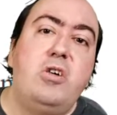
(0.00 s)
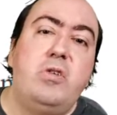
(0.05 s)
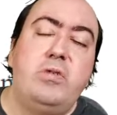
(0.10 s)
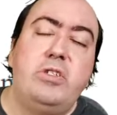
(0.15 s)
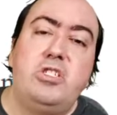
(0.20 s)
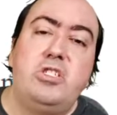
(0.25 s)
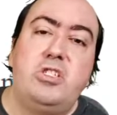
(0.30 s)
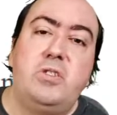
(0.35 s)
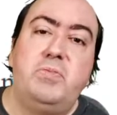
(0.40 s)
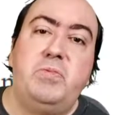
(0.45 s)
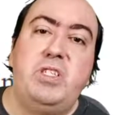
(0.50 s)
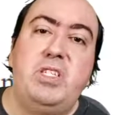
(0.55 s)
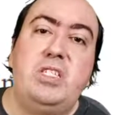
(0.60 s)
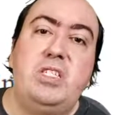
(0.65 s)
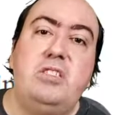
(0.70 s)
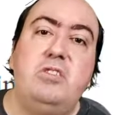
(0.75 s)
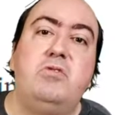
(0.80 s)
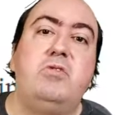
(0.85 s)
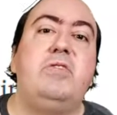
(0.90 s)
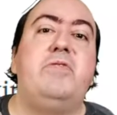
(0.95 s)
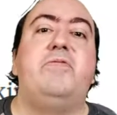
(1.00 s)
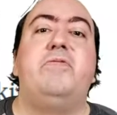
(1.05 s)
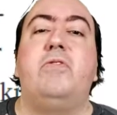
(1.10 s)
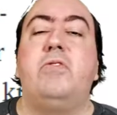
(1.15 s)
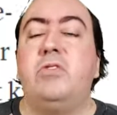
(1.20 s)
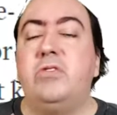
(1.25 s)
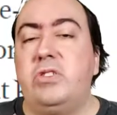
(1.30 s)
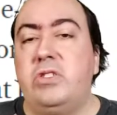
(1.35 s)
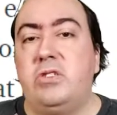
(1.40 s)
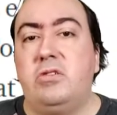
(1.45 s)
it should be
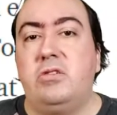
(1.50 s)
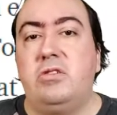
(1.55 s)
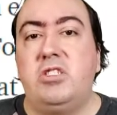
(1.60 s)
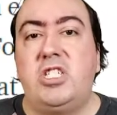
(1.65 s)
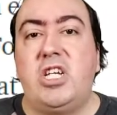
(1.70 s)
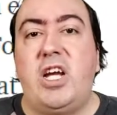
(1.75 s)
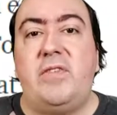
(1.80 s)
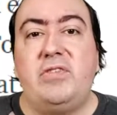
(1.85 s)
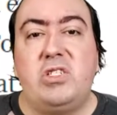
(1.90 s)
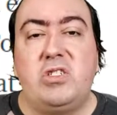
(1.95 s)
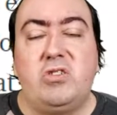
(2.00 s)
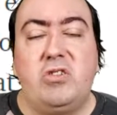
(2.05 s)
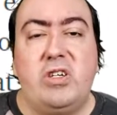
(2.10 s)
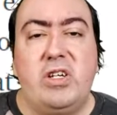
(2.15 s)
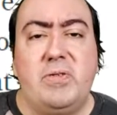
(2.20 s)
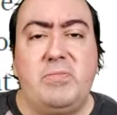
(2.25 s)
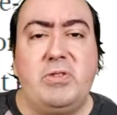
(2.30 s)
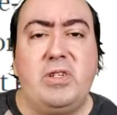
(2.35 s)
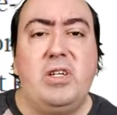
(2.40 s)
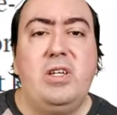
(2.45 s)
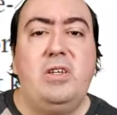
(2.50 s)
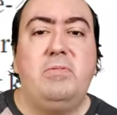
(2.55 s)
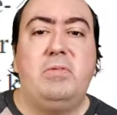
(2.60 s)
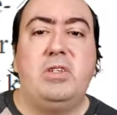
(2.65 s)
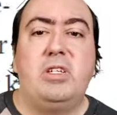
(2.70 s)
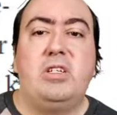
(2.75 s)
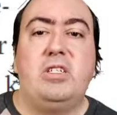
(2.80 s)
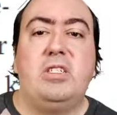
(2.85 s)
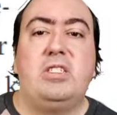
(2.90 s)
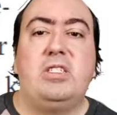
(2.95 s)
universal JavaScript
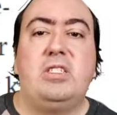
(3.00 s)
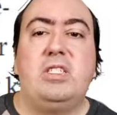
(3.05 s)
because